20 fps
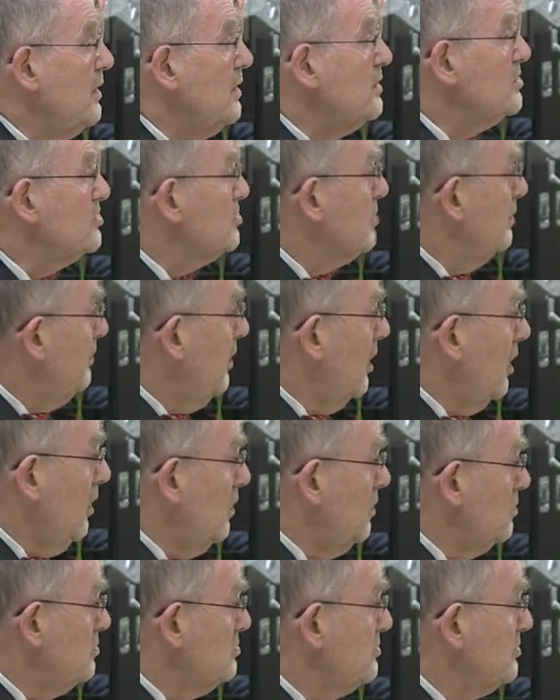is
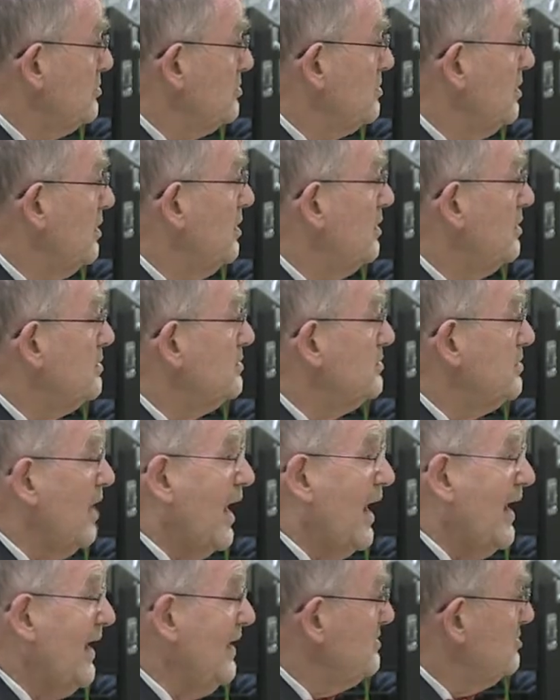opposed to
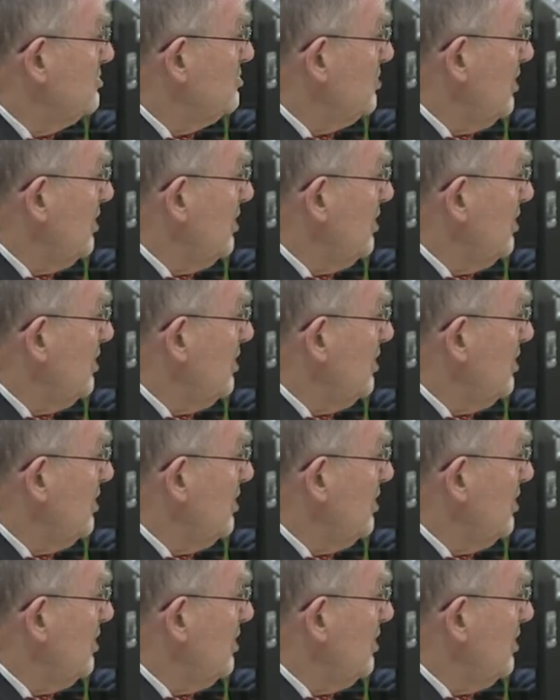high